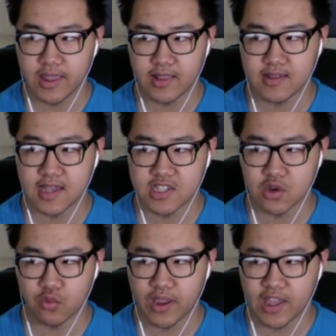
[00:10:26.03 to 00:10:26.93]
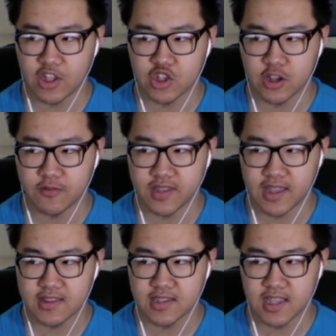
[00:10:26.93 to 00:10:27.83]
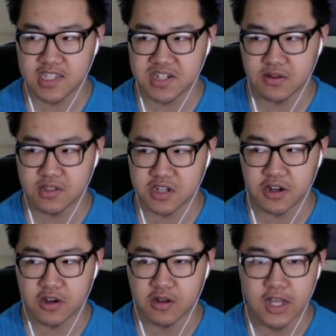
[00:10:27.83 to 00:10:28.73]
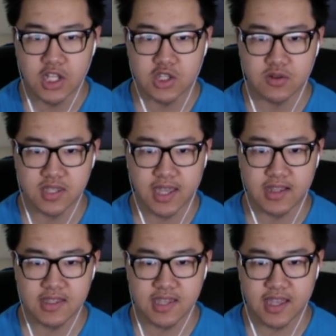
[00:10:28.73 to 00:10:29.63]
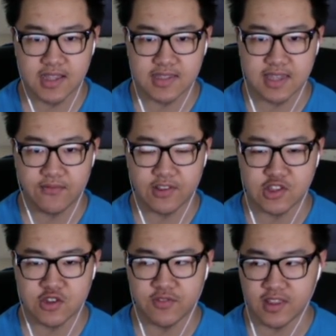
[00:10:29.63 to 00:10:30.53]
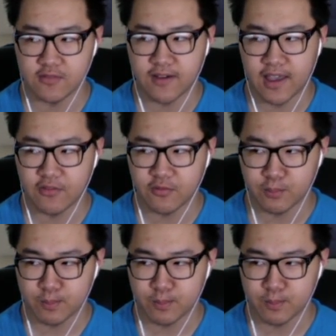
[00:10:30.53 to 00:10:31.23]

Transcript: and this has a range of 10.10.00 to 10.10.7.255.